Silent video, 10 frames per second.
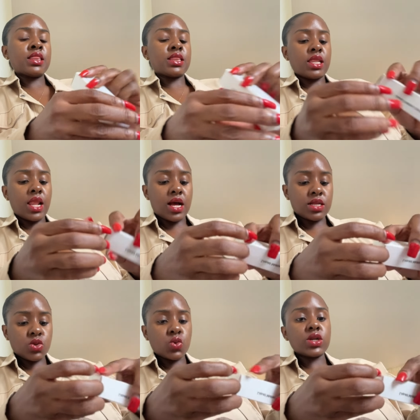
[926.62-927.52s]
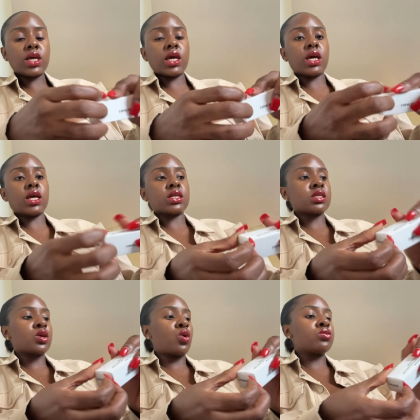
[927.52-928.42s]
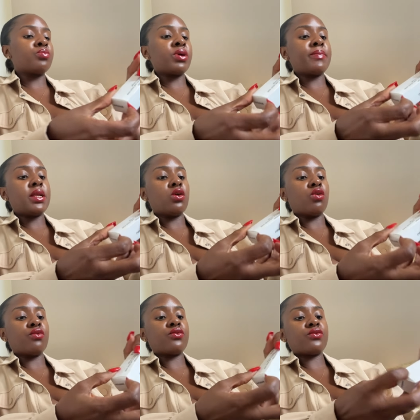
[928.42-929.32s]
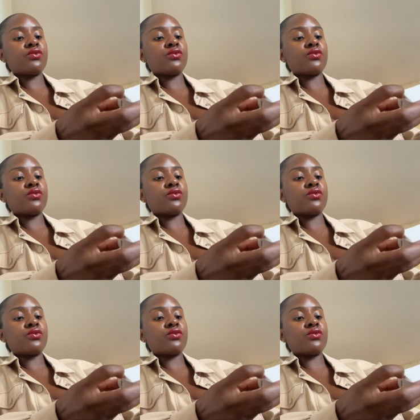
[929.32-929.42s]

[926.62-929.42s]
the last one here is called Baby Love.